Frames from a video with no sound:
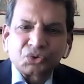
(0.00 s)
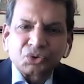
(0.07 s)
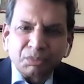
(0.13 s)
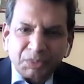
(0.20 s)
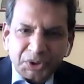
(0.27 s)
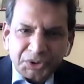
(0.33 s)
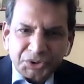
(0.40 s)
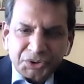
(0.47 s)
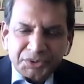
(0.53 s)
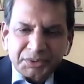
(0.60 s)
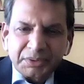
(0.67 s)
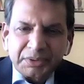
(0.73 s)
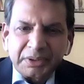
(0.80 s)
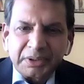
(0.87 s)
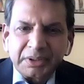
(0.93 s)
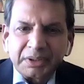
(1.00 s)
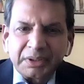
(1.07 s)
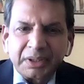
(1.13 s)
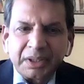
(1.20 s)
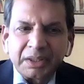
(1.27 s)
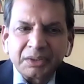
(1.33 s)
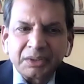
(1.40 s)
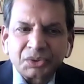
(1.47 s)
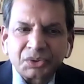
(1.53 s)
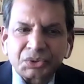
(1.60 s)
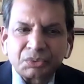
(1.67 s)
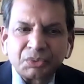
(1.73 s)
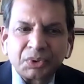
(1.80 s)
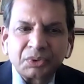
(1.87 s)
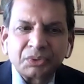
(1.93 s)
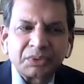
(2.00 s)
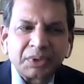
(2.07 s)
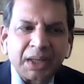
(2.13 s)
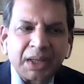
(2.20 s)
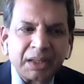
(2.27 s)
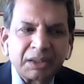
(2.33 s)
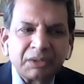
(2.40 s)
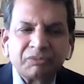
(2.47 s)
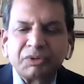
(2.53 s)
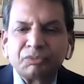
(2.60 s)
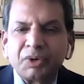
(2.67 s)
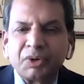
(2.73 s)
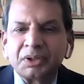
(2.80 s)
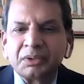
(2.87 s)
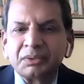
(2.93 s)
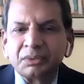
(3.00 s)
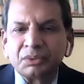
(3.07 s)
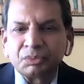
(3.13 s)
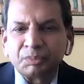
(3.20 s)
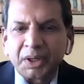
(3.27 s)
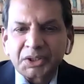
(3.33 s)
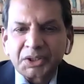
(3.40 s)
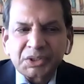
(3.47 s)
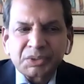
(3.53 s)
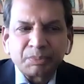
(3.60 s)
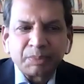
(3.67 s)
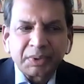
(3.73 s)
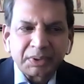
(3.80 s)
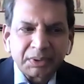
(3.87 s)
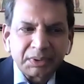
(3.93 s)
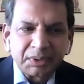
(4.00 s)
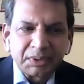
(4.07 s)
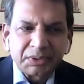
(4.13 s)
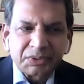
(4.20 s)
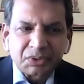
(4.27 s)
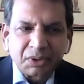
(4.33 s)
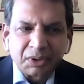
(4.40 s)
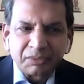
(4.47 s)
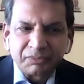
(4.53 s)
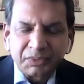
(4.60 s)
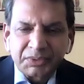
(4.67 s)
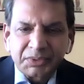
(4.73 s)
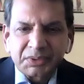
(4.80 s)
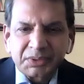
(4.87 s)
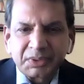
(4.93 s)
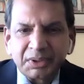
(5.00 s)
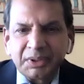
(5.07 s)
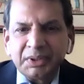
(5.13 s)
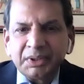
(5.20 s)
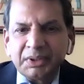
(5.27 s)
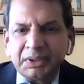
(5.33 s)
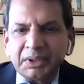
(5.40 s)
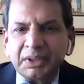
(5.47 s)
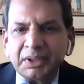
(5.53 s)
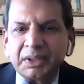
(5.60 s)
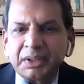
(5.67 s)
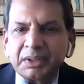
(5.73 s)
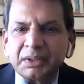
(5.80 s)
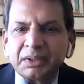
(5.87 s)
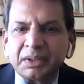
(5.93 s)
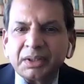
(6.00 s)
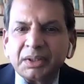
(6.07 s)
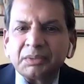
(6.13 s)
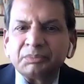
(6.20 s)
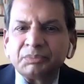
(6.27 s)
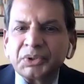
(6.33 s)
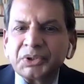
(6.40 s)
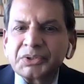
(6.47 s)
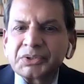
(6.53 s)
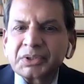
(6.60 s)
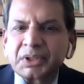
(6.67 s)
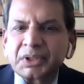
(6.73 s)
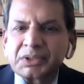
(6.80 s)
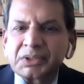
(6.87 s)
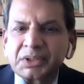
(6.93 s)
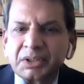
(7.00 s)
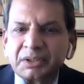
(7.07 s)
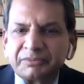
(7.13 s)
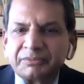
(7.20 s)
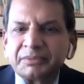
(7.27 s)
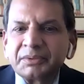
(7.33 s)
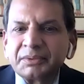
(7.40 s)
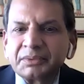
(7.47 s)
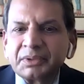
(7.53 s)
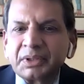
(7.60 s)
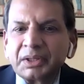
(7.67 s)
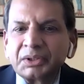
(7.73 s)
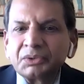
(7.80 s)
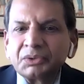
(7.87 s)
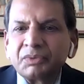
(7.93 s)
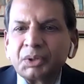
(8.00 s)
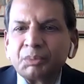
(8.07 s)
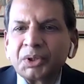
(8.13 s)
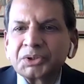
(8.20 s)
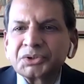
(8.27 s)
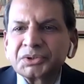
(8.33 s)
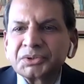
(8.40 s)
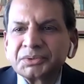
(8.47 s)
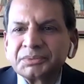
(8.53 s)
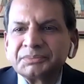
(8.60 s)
Thank you so much. And I also want to thank everyone who participated in this conference. And please stay safe. Thank you very